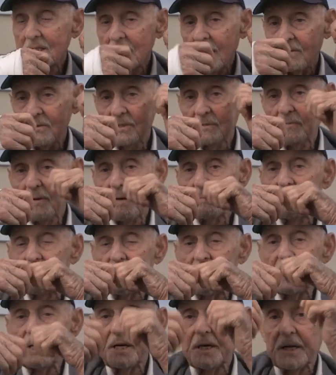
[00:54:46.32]
know, I was
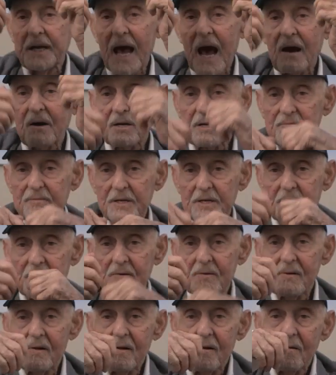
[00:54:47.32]
probably in and out of it
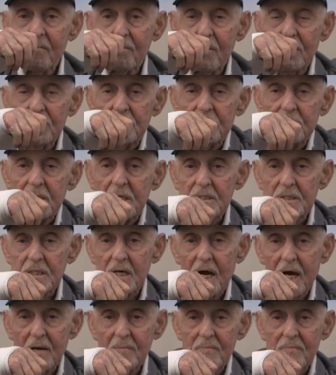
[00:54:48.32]
most of the
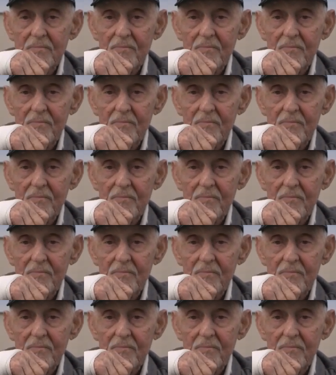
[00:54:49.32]
time.